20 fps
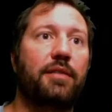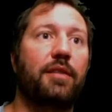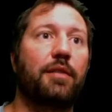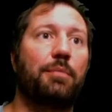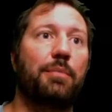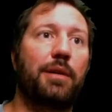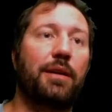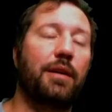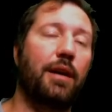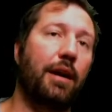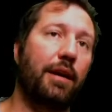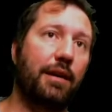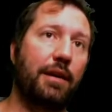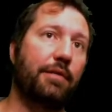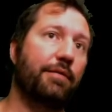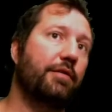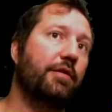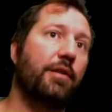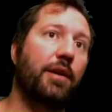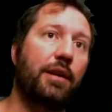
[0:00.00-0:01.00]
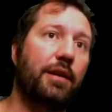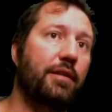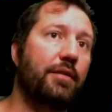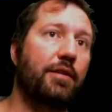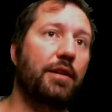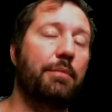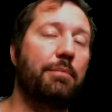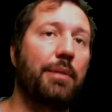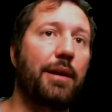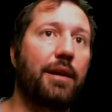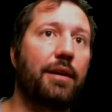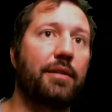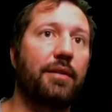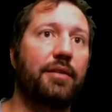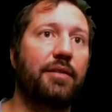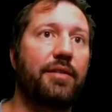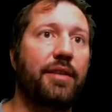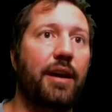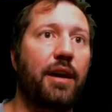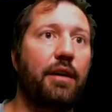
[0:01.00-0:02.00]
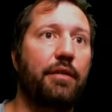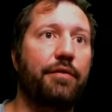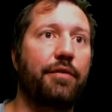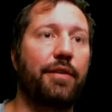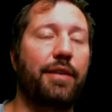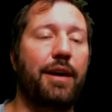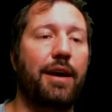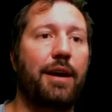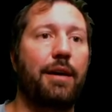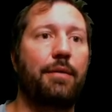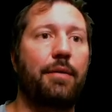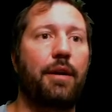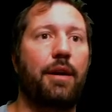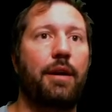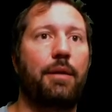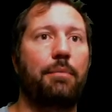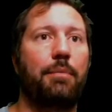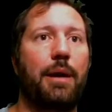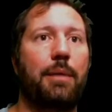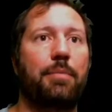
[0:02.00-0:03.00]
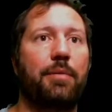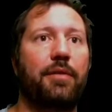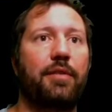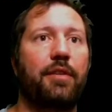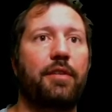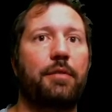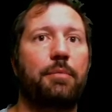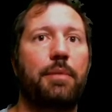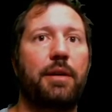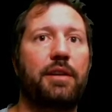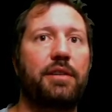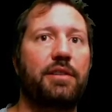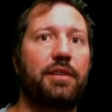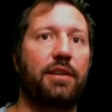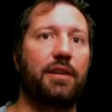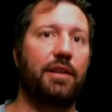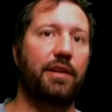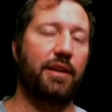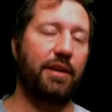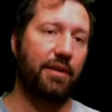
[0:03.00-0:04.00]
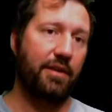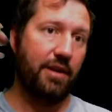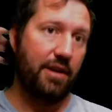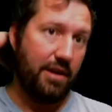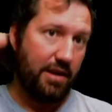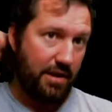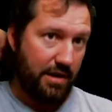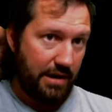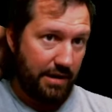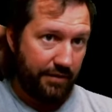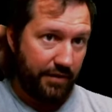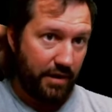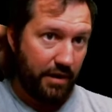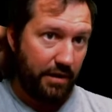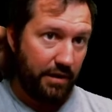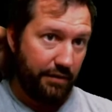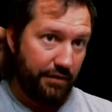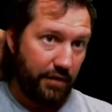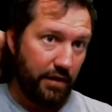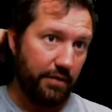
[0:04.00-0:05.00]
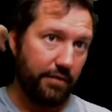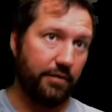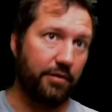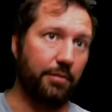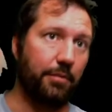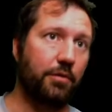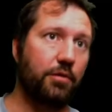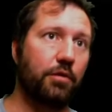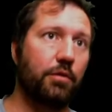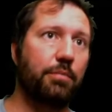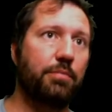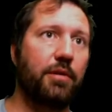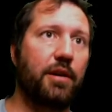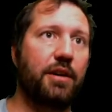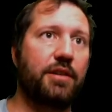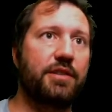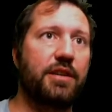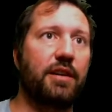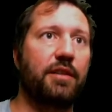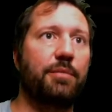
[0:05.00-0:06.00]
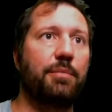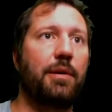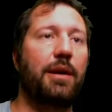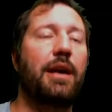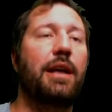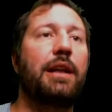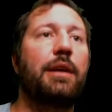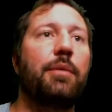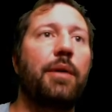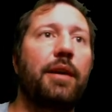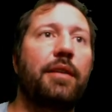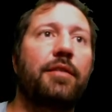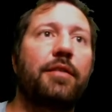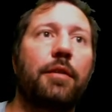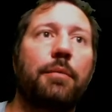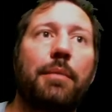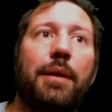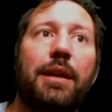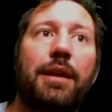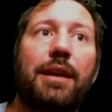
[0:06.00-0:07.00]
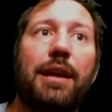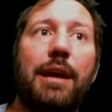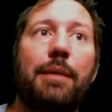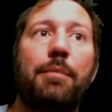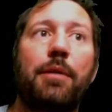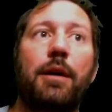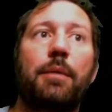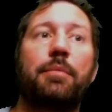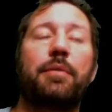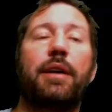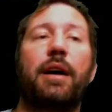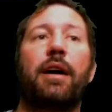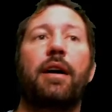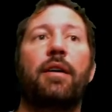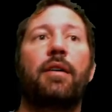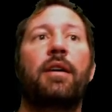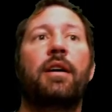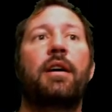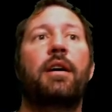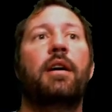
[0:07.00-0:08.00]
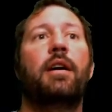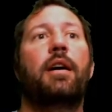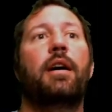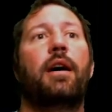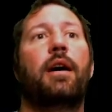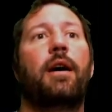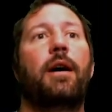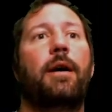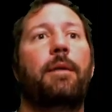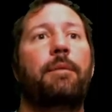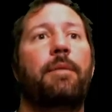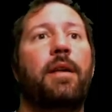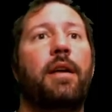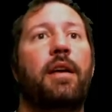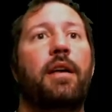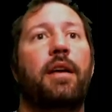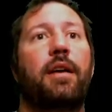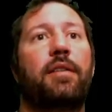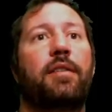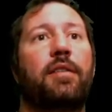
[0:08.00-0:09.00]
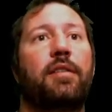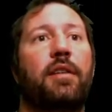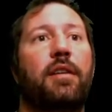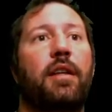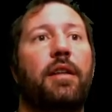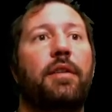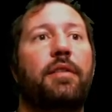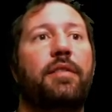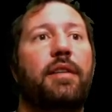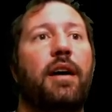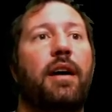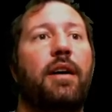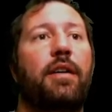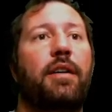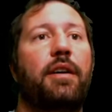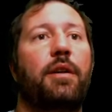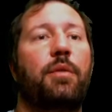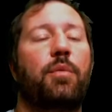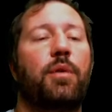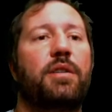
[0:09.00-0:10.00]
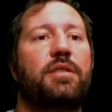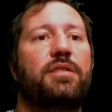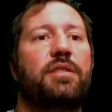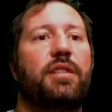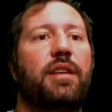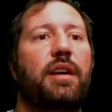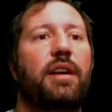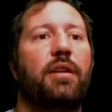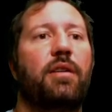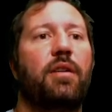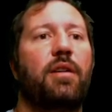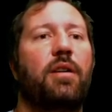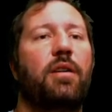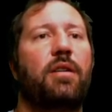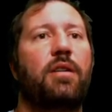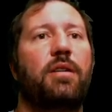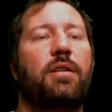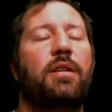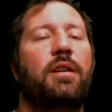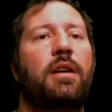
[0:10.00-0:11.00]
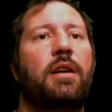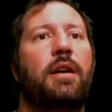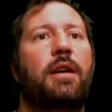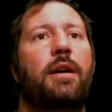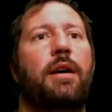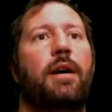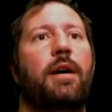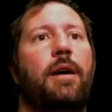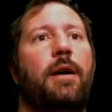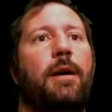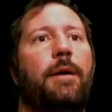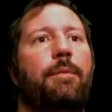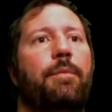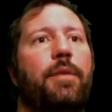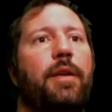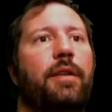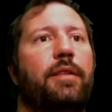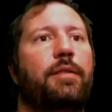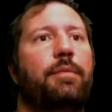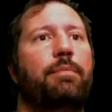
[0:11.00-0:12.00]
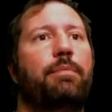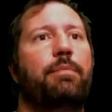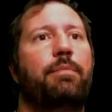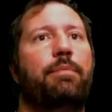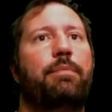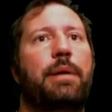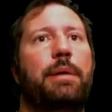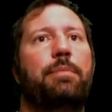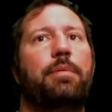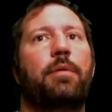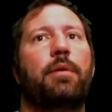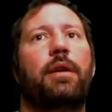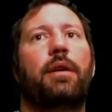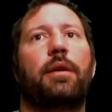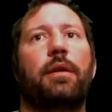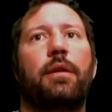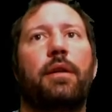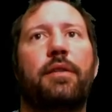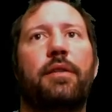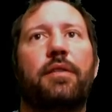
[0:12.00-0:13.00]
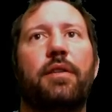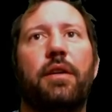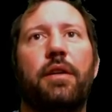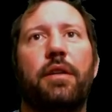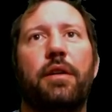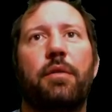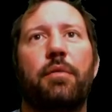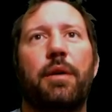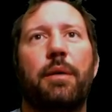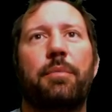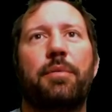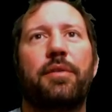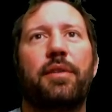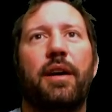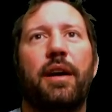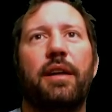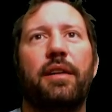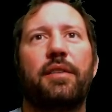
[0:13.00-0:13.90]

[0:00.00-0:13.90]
Is be, I give credit to the Bankless DAO for that and my participation in there, and I've gotten involved with some cool projects. But anyway, so Metagame Hub DAO. Um, this is another DAO in which they are all. Um, it's people here. Let's go to their website.